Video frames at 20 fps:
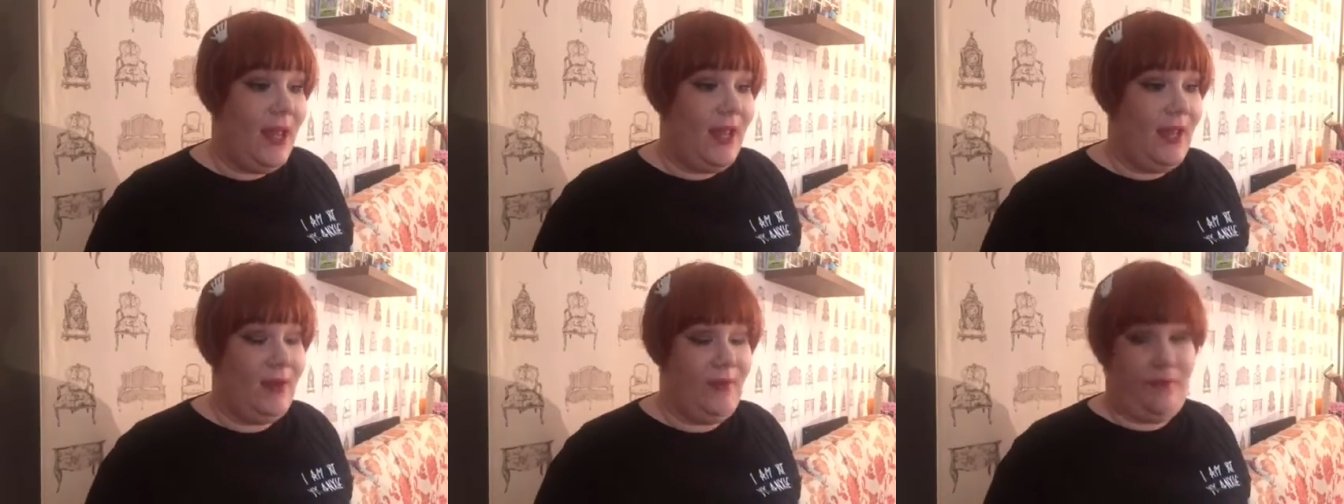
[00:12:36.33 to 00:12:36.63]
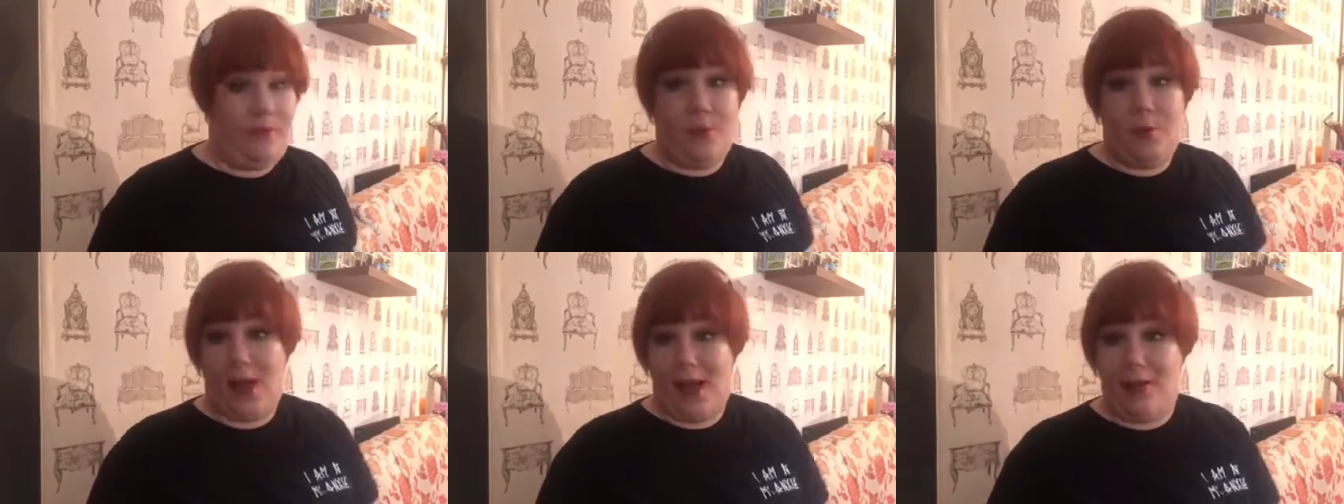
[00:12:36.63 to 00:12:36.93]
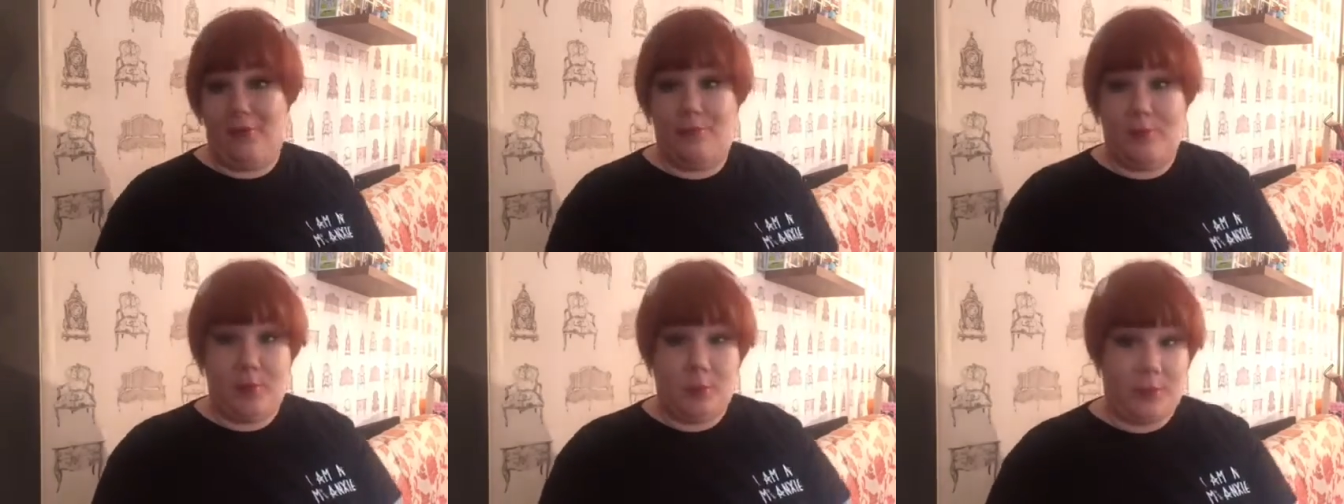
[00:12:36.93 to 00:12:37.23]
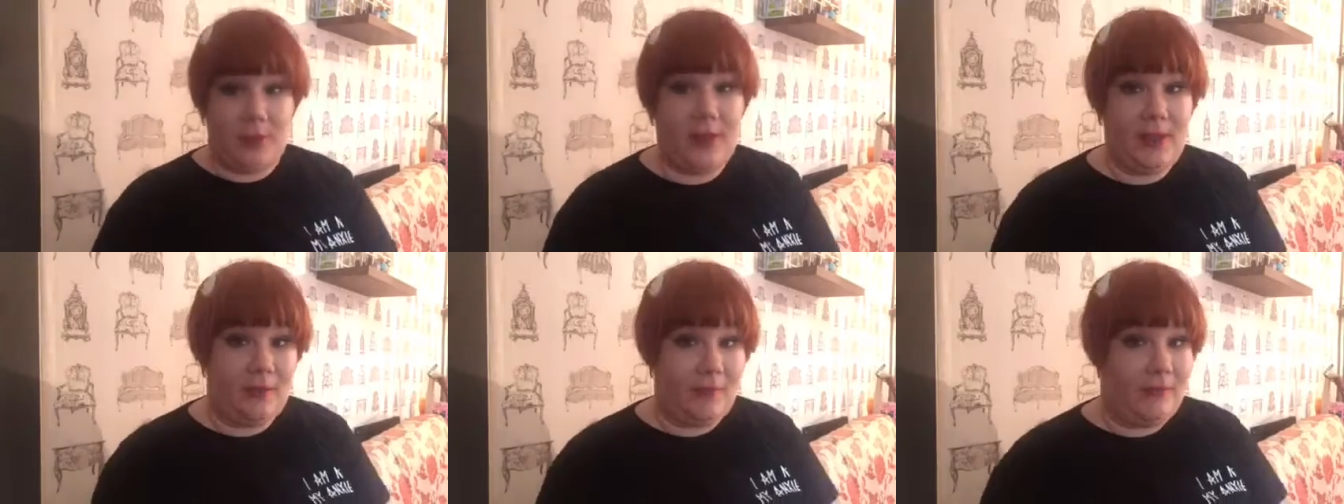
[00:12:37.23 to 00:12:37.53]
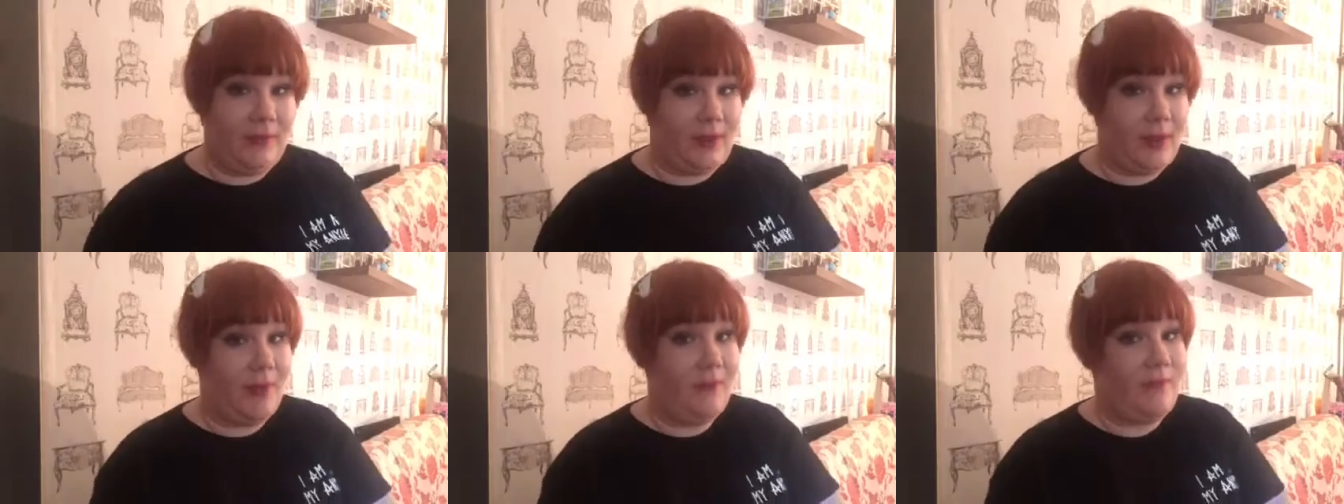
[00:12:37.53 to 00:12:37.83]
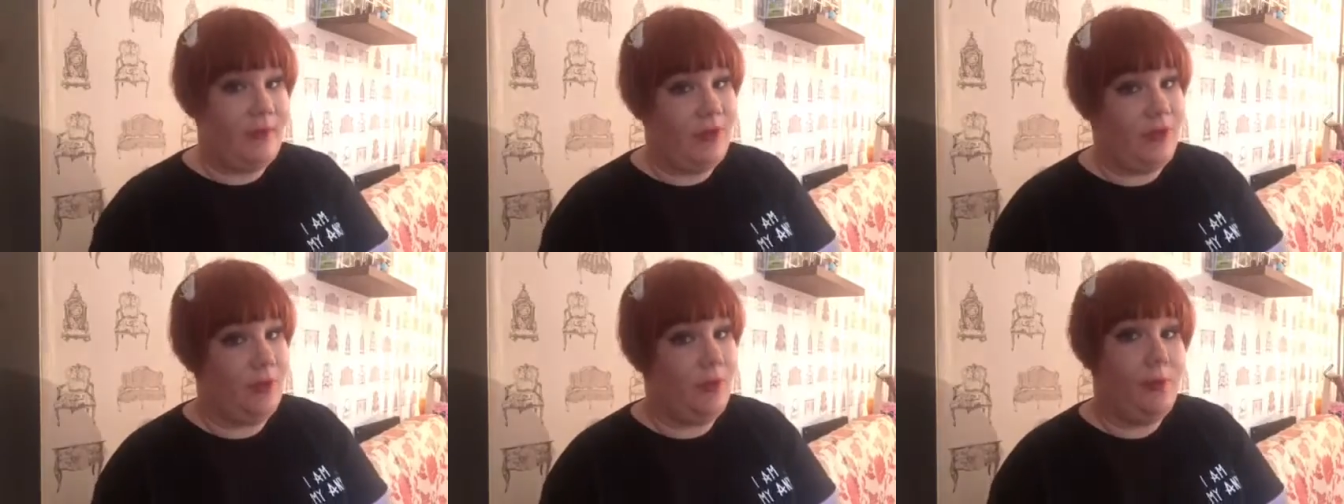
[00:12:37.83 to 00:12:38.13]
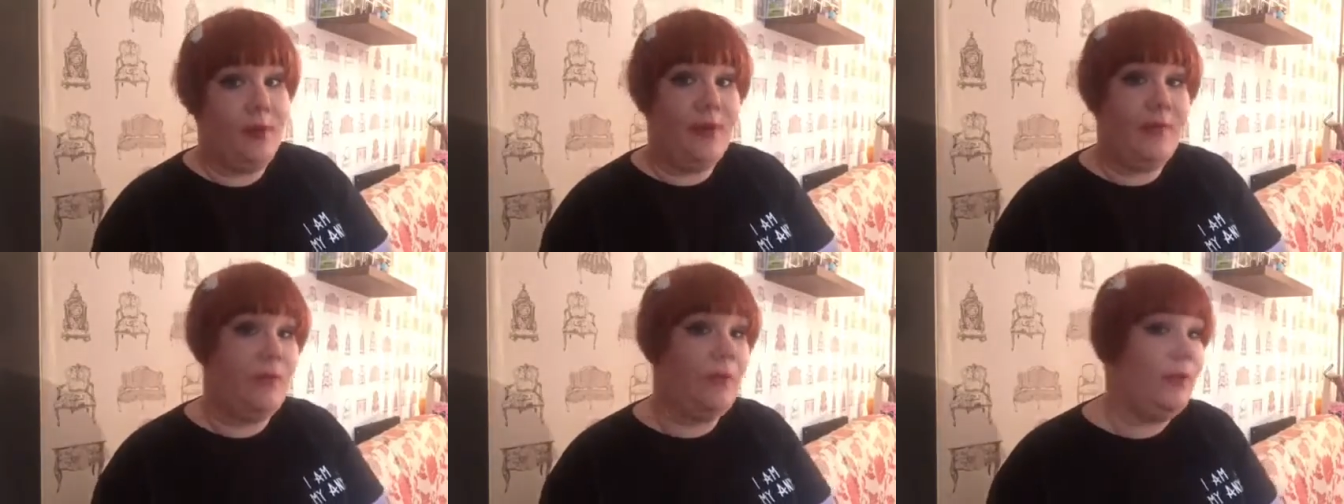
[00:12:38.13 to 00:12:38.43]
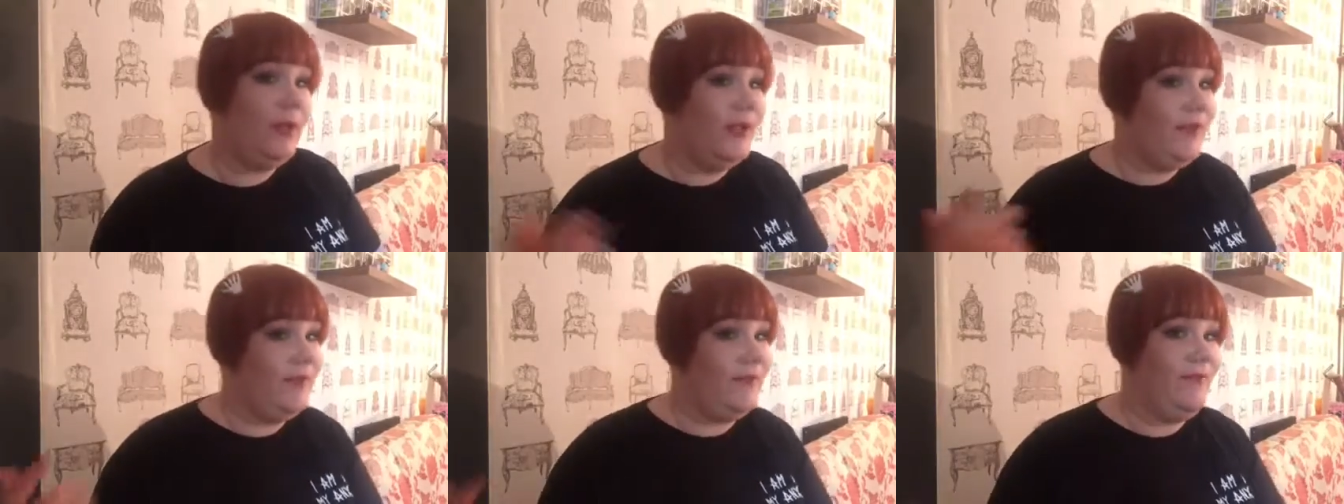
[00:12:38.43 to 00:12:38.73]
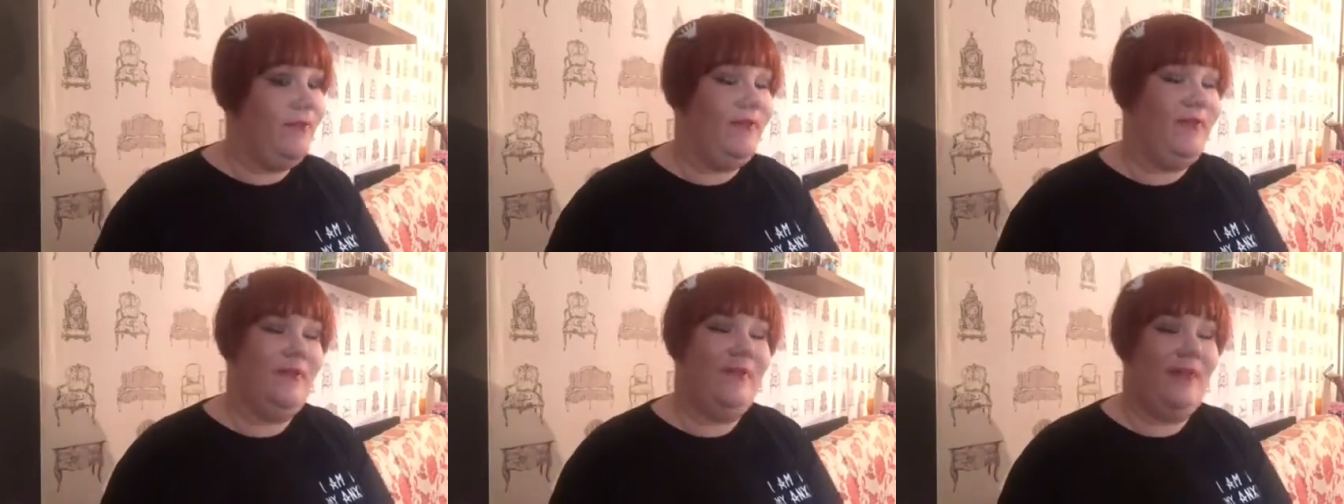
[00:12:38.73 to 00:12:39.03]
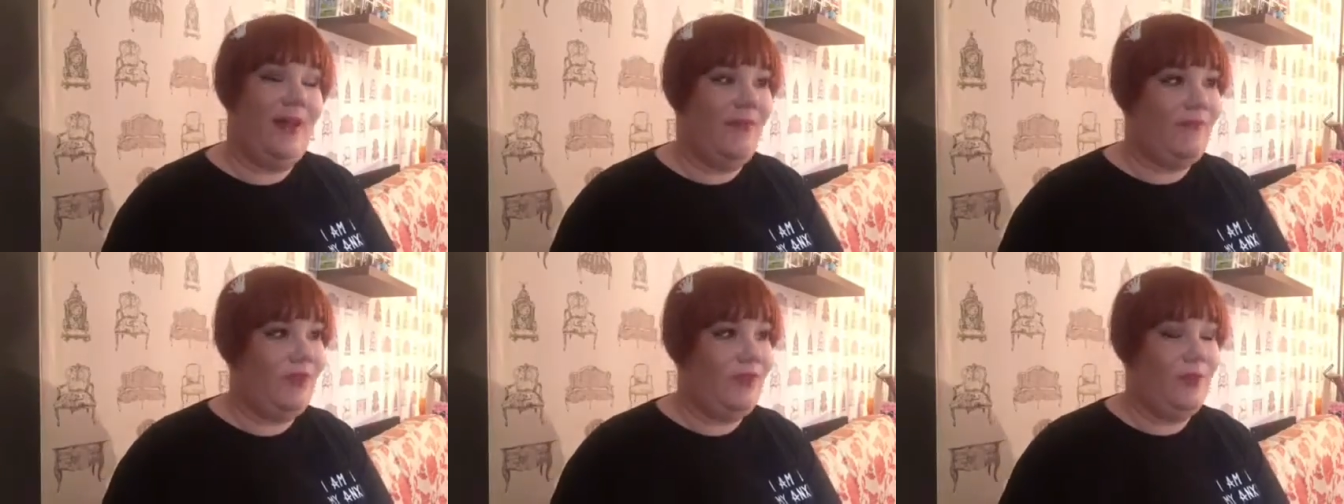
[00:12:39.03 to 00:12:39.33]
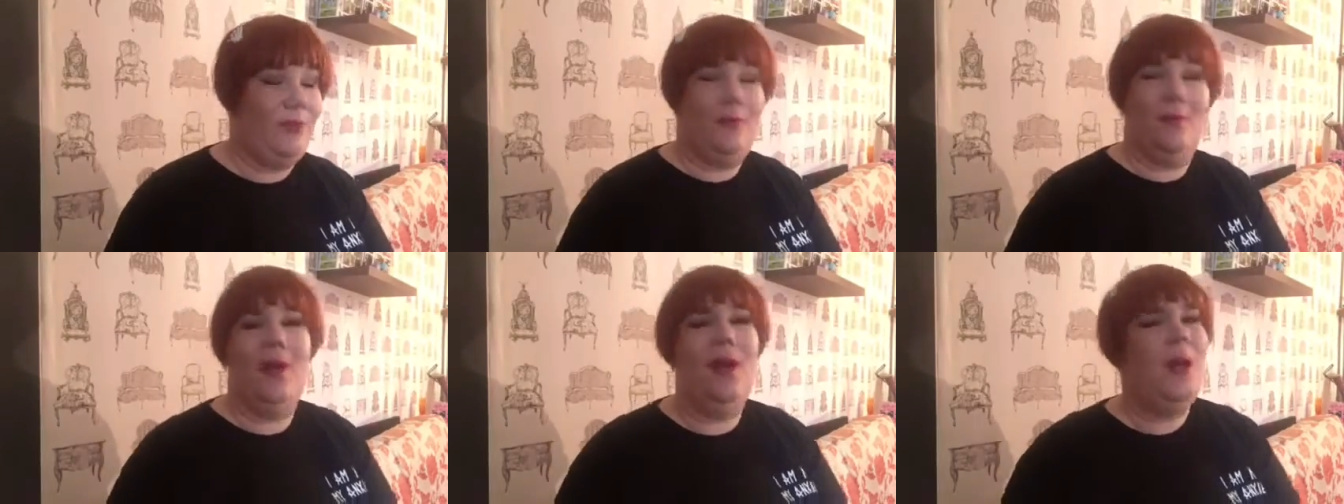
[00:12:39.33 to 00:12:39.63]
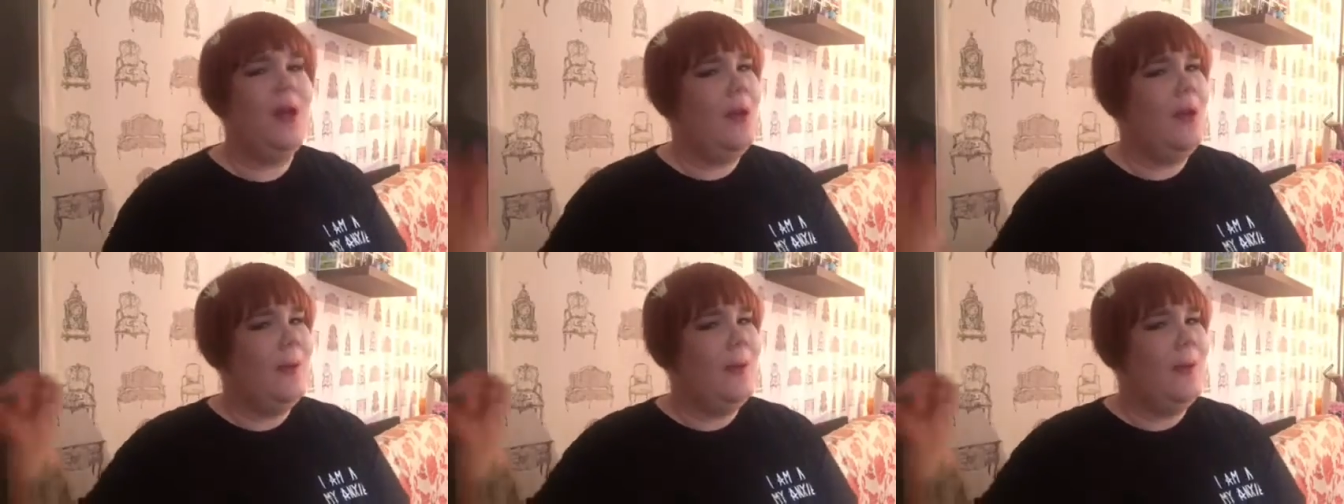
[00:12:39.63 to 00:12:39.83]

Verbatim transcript: if you have been waiting for that video. And if you liked that video,